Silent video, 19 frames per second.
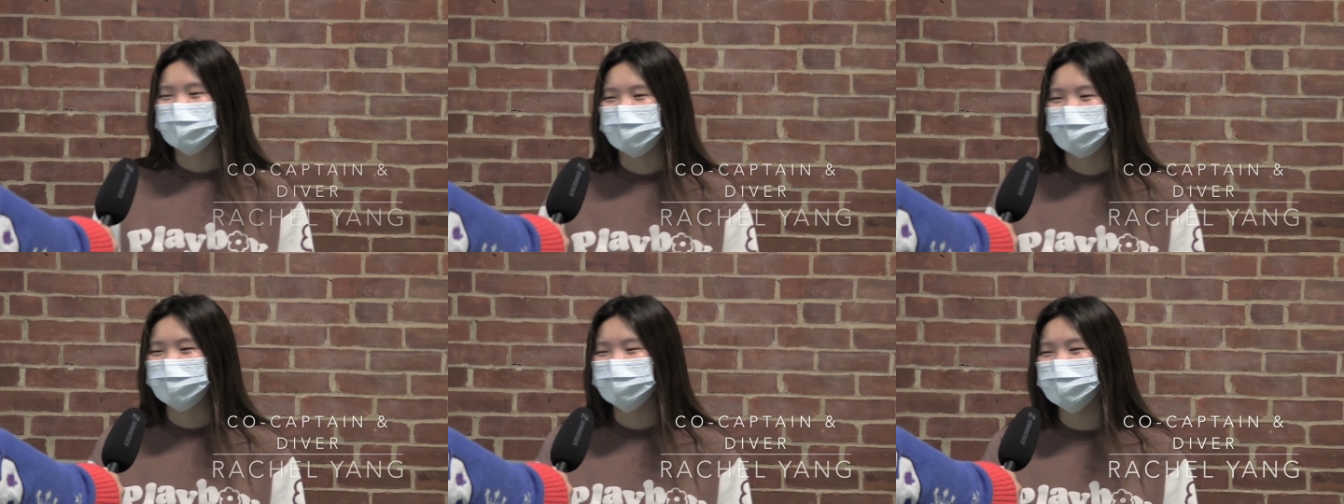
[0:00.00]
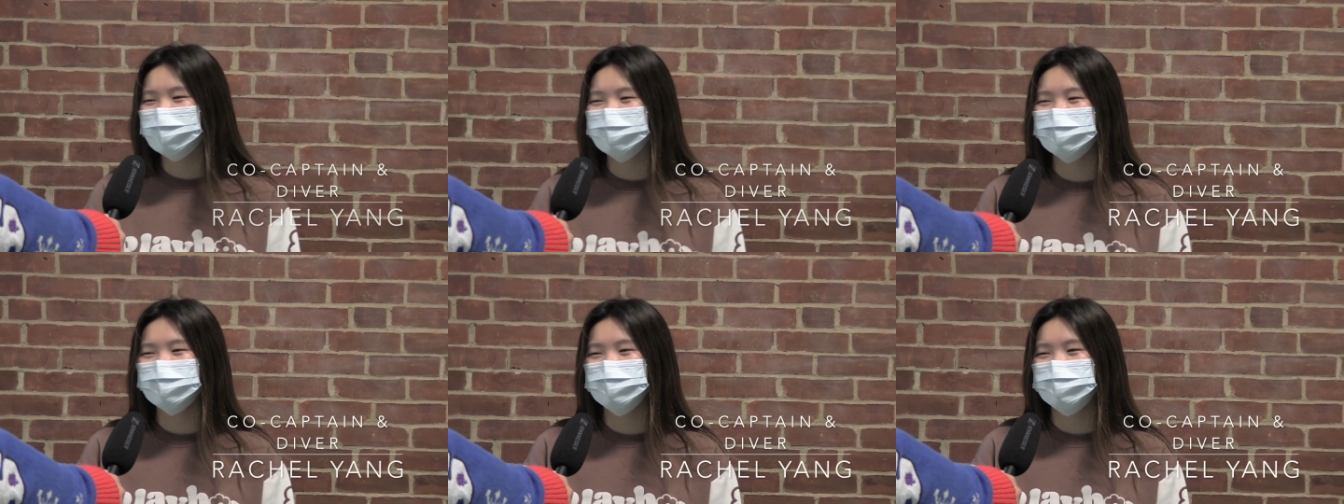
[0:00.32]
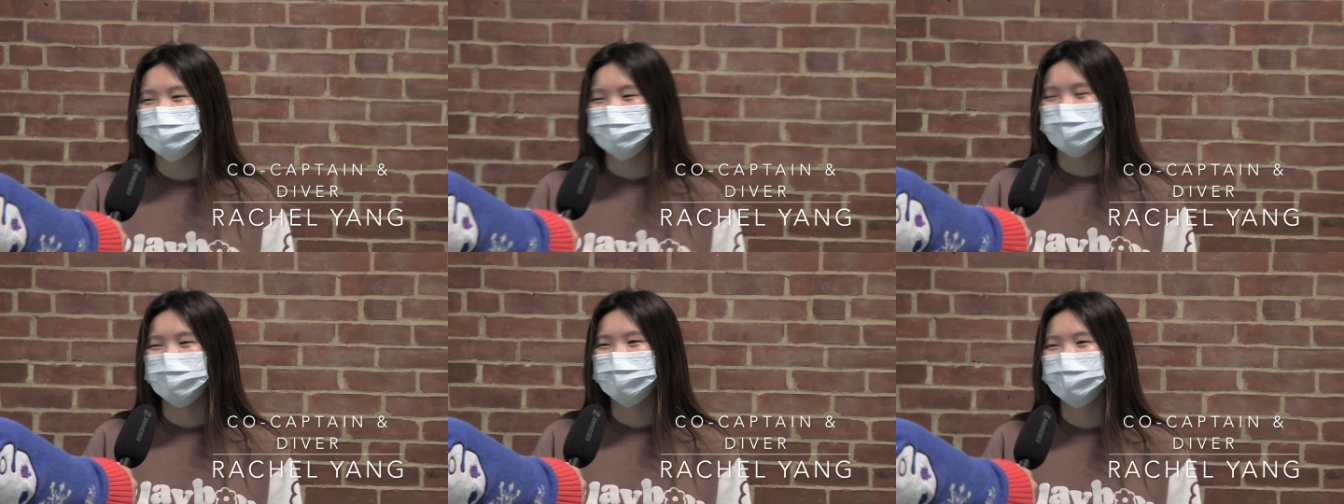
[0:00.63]
I felt really
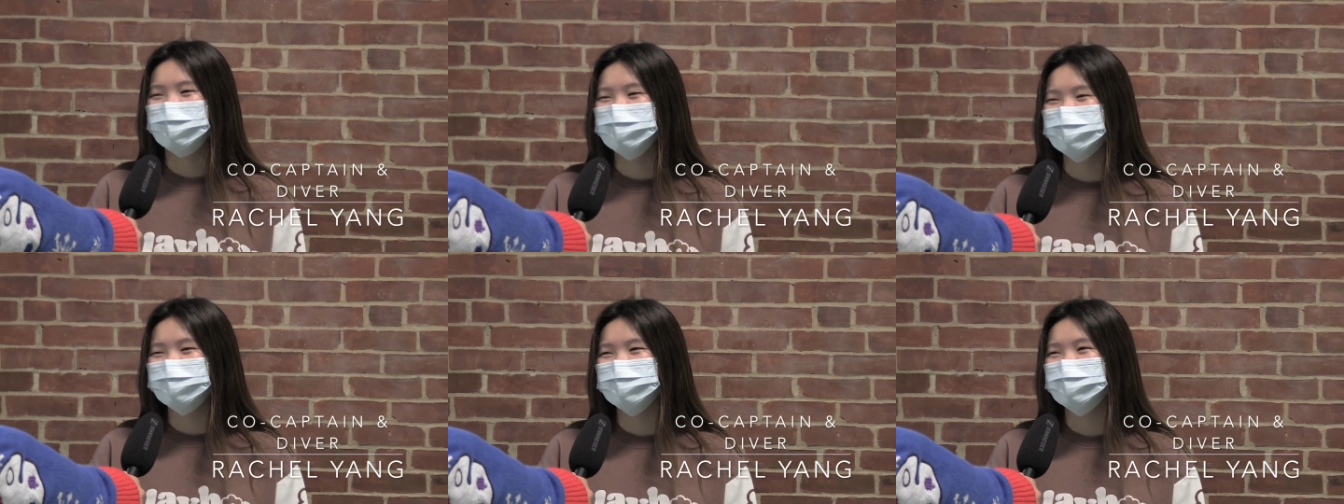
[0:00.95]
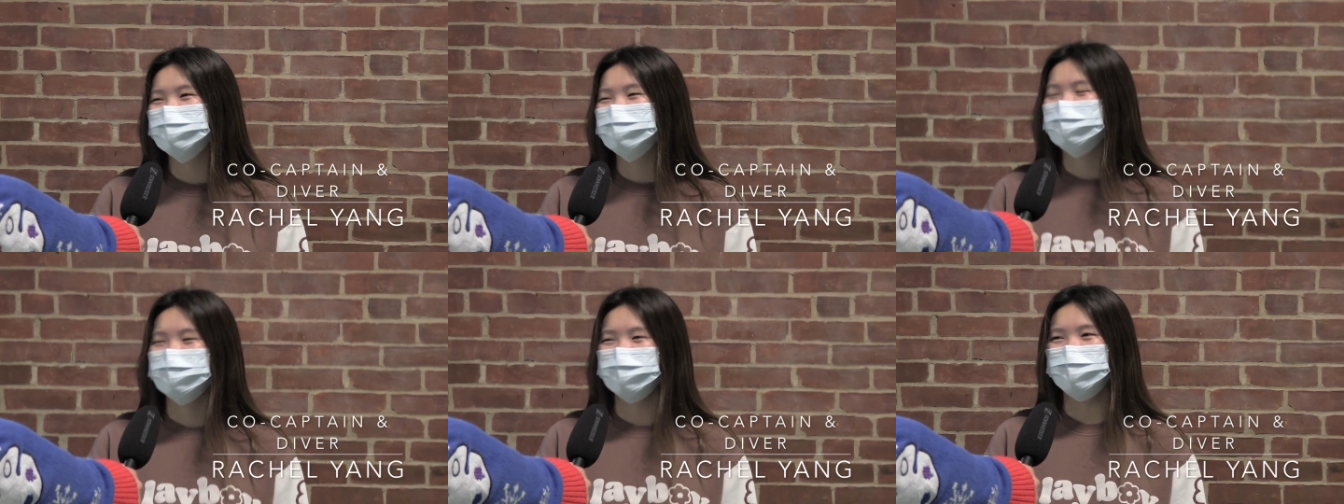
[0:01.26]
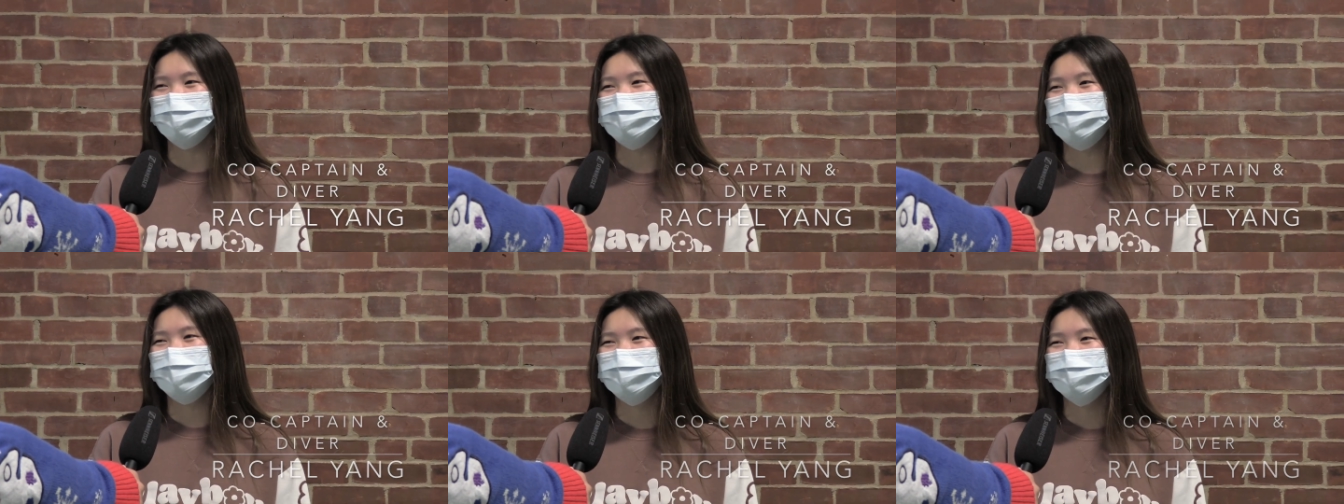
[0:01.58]
proud. I just did really
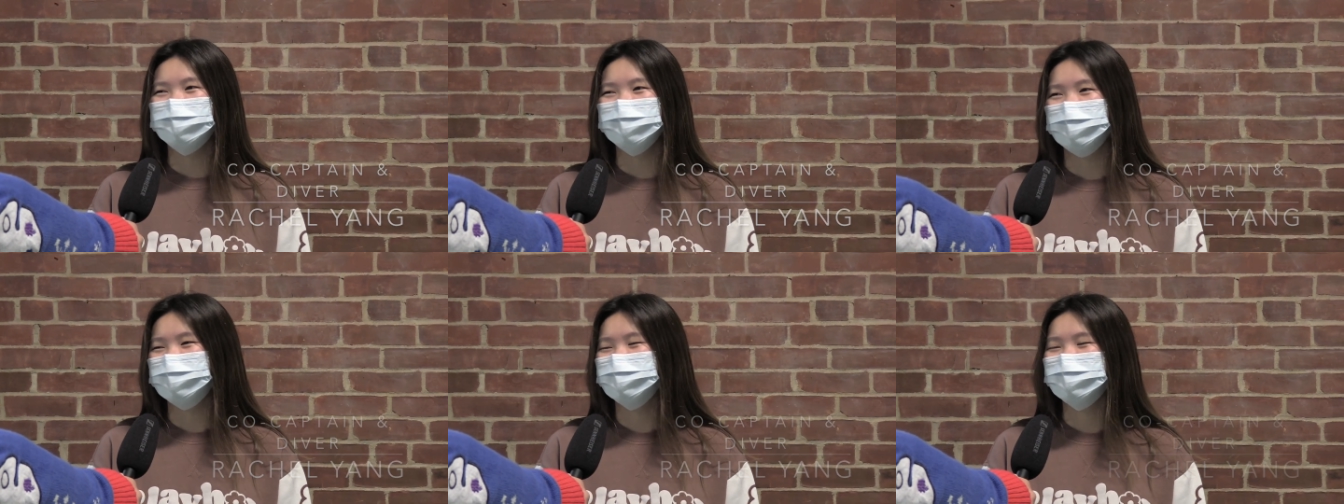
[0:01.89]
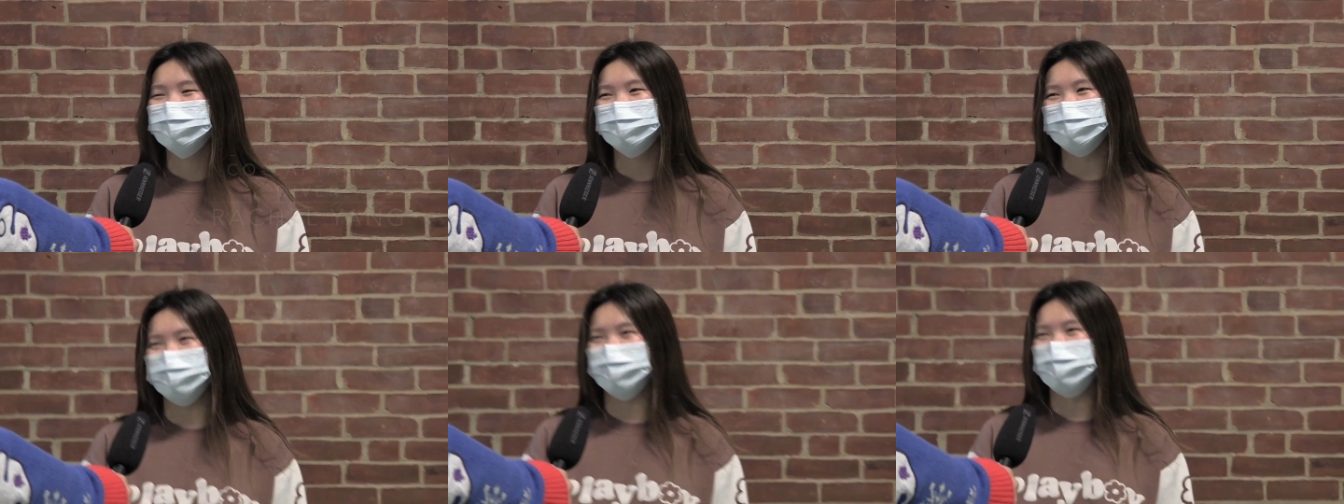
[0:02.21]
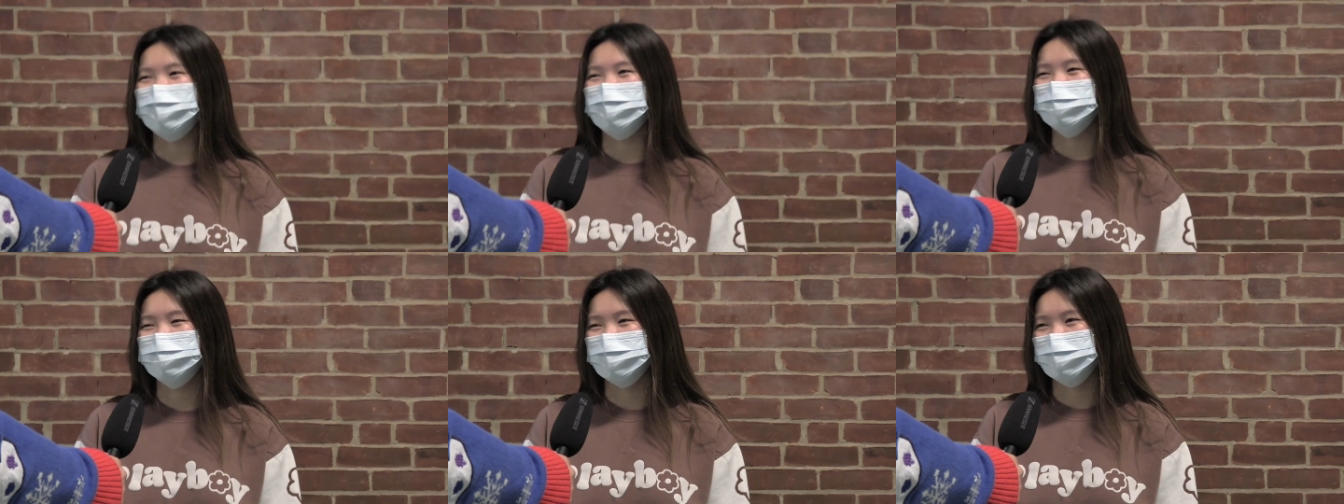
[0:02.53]
well, and I didn't really
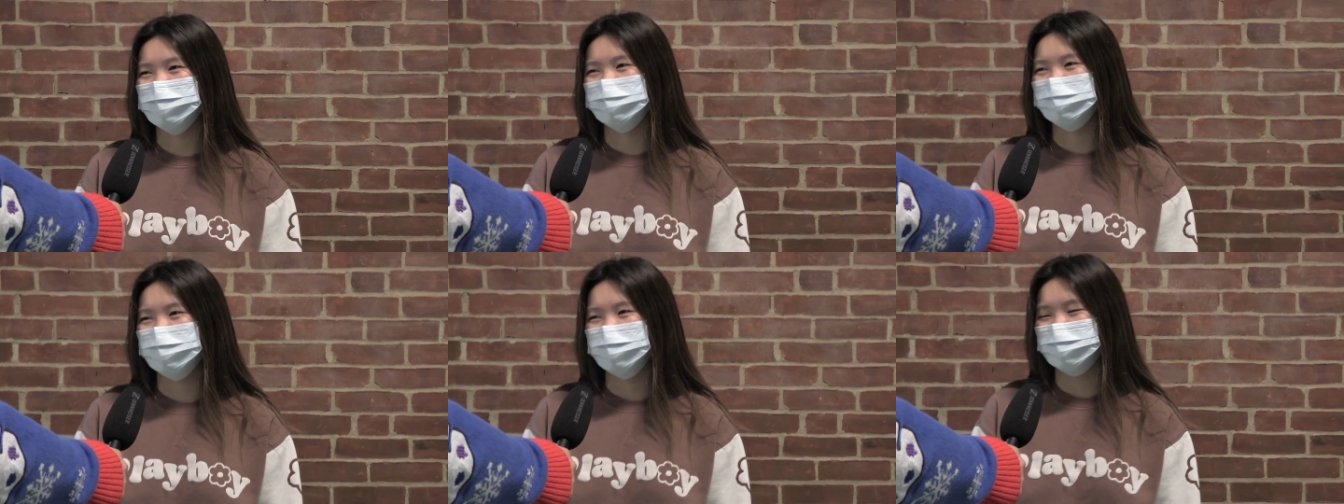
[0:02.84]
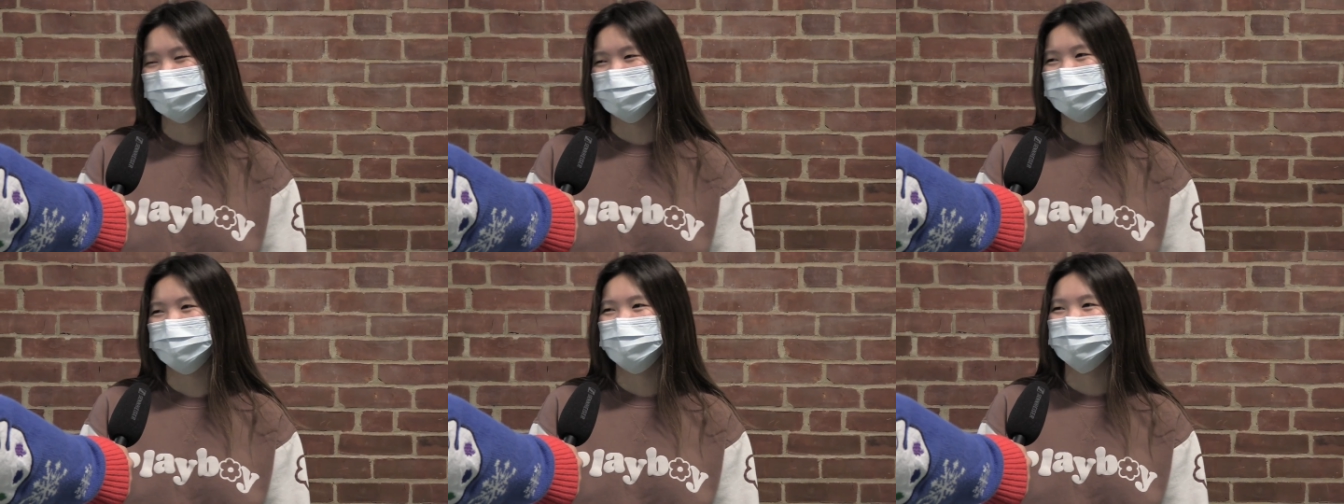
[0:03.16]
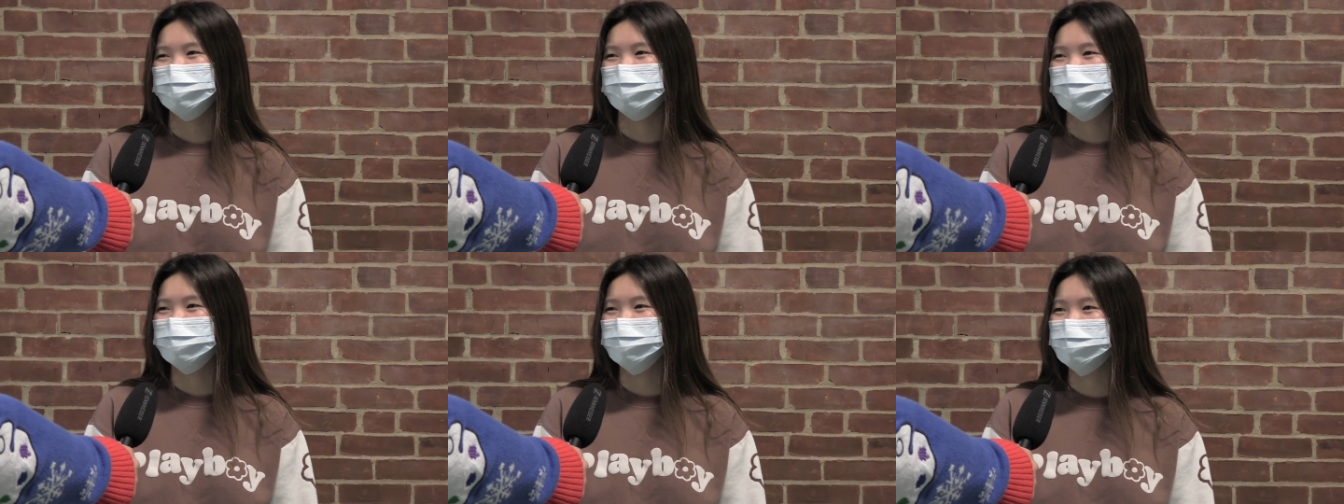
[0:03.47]
care about the place at that
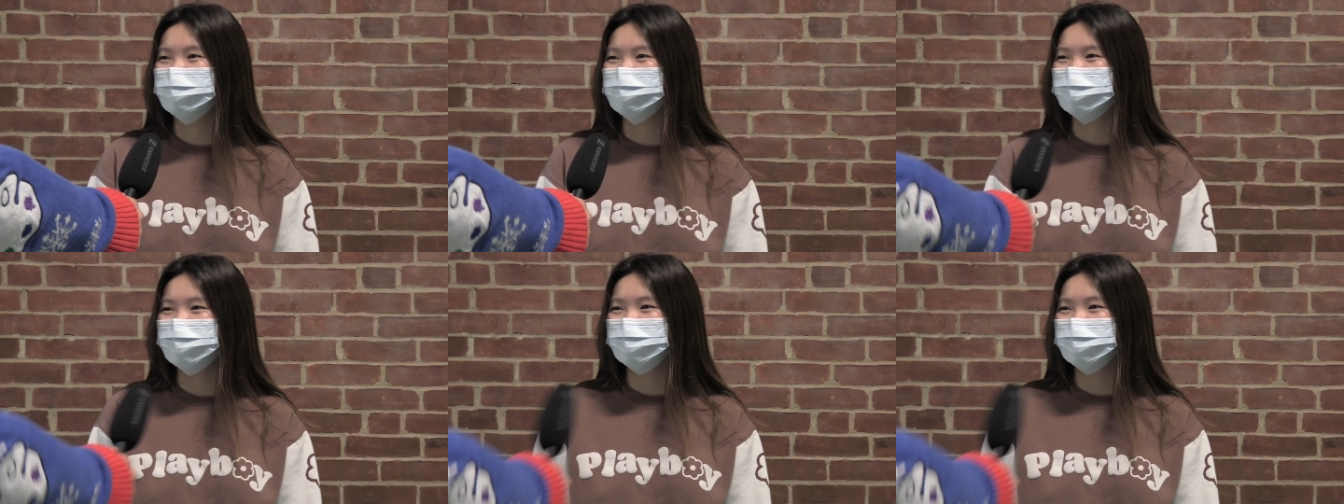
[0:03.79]
time.